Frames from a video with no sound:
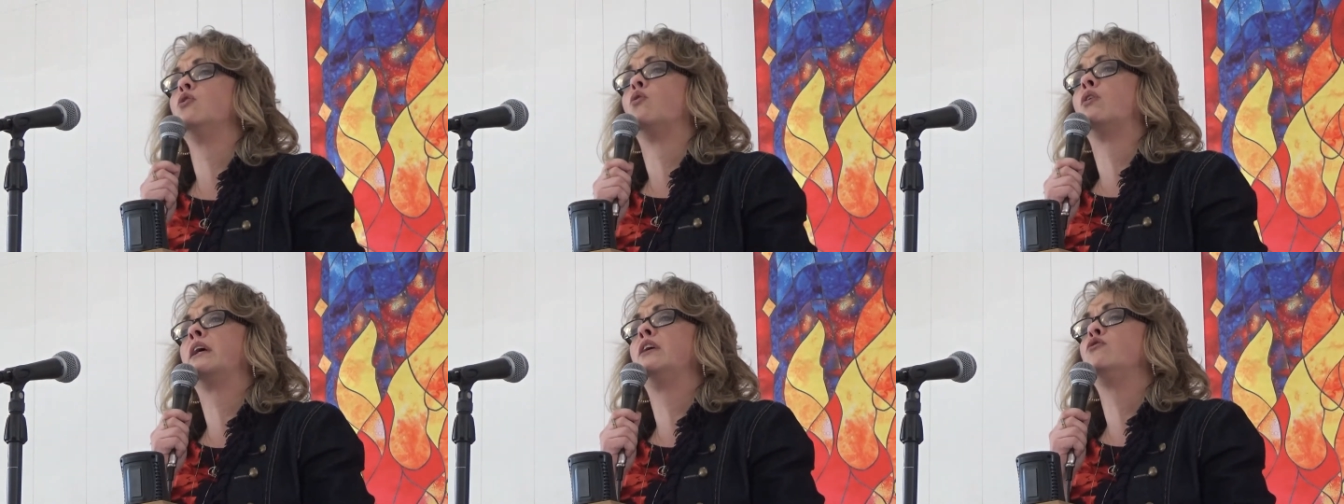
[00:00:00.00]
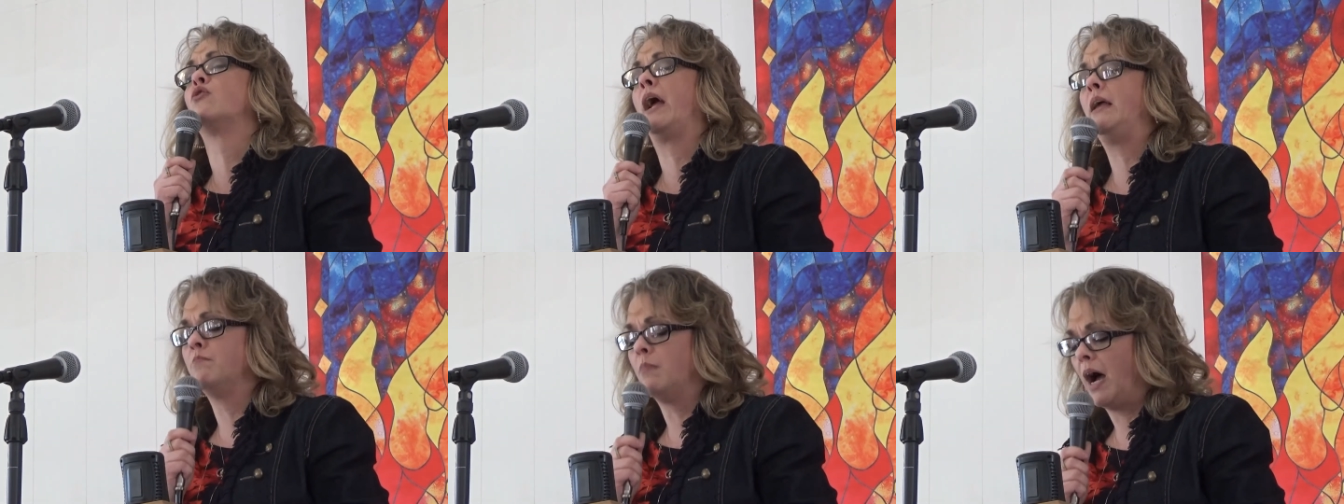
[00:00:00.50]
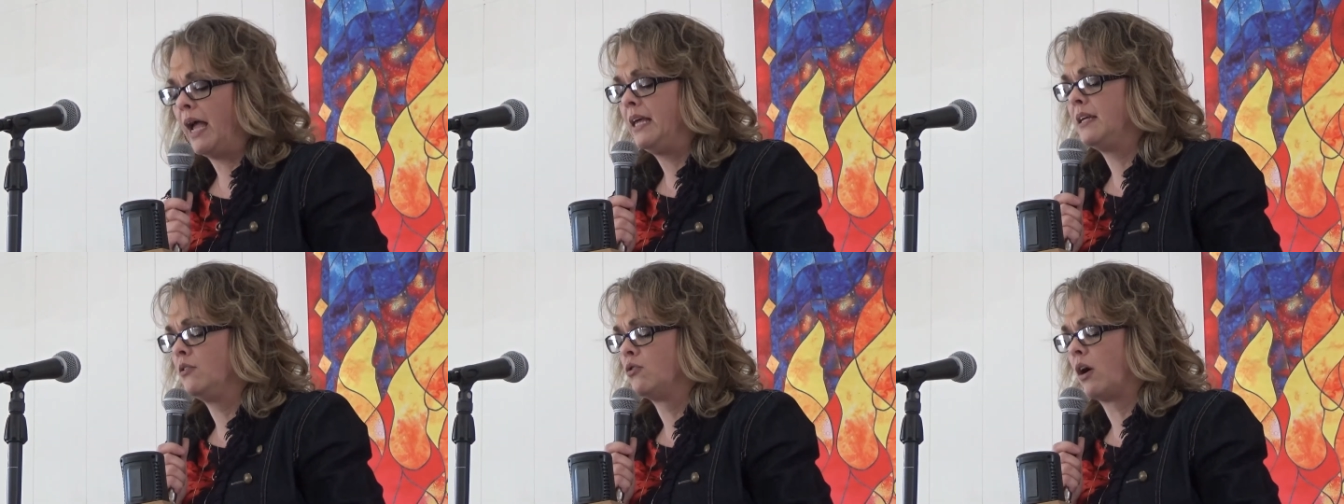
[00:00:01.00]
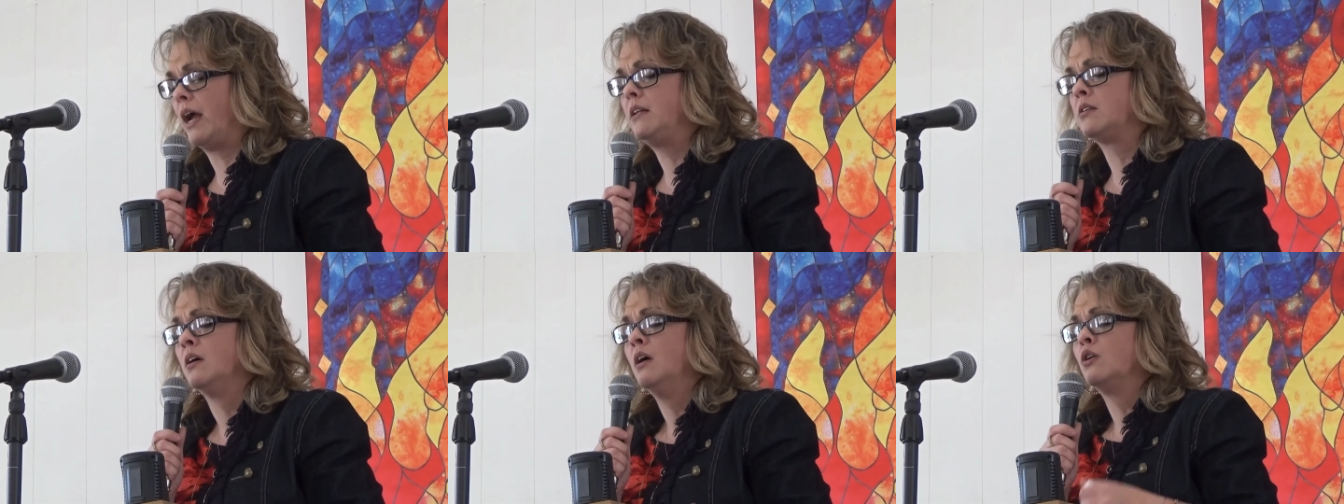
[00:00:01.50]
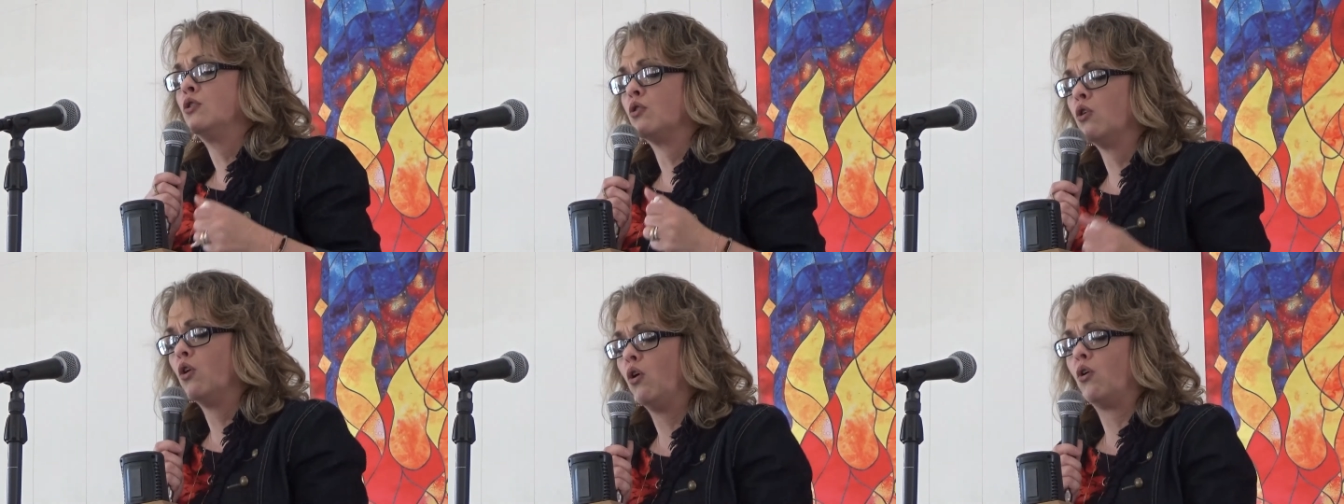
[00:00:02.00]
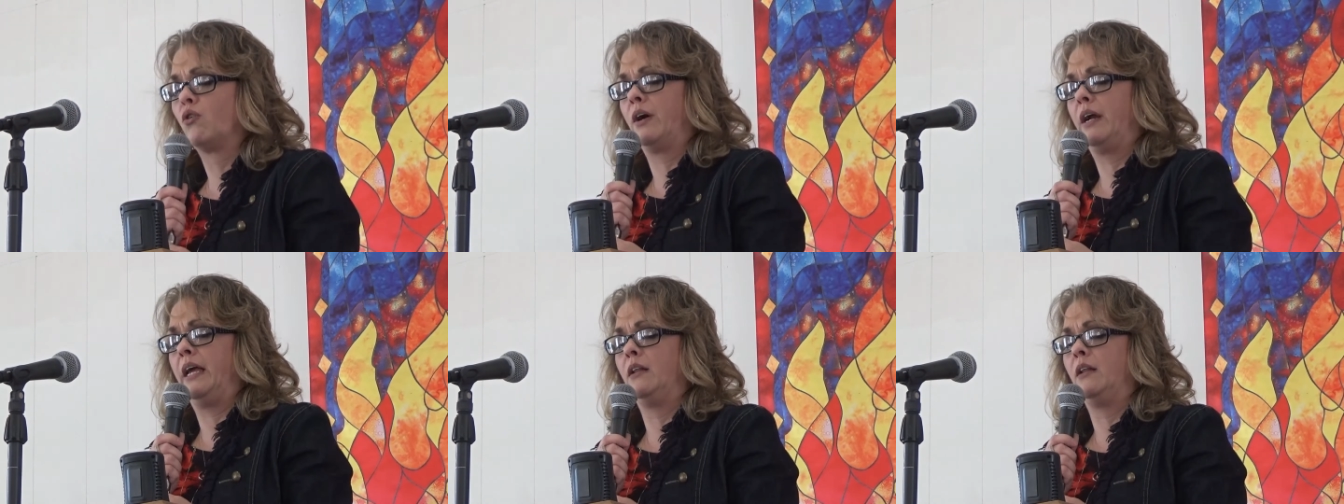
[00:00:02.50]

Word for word: Lord, in great might and great glory,